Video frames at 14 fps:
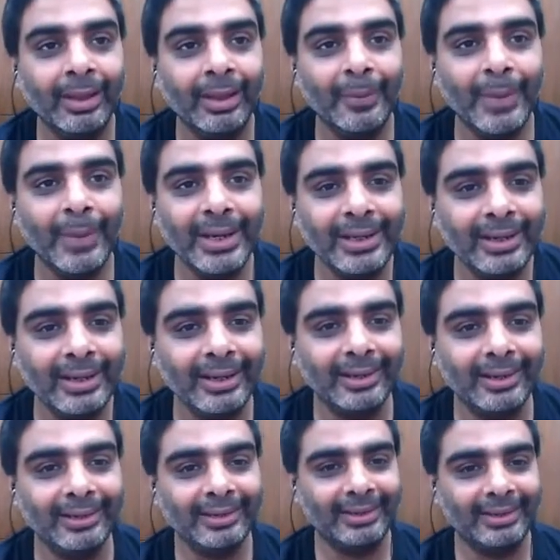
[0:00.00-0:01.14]

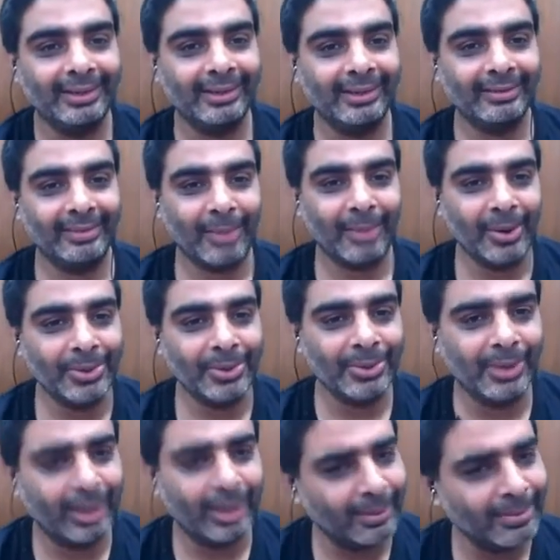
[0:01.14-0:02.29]
ventilator that is about to
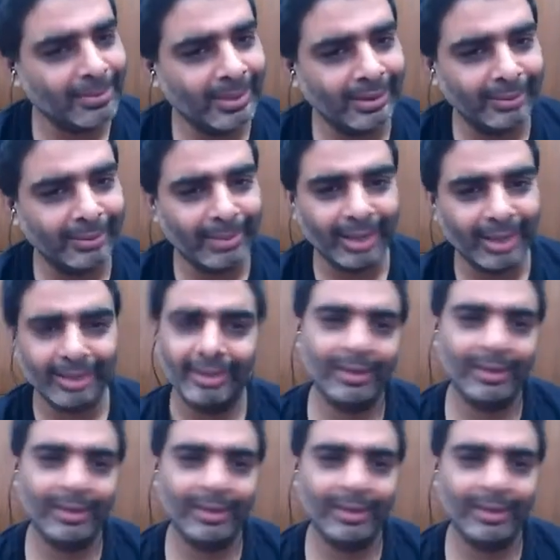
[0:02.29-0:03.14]
come in the market,